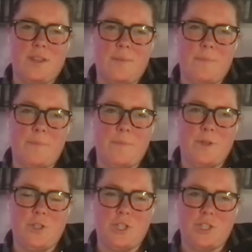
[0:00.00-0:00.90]
that the
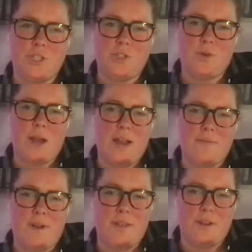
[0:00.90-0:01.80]
magician's
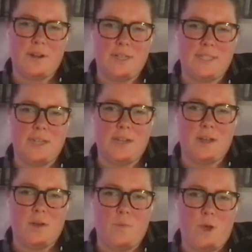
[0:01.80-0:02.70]
grandfather is
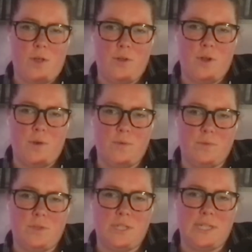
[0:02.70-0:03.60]
like a well-known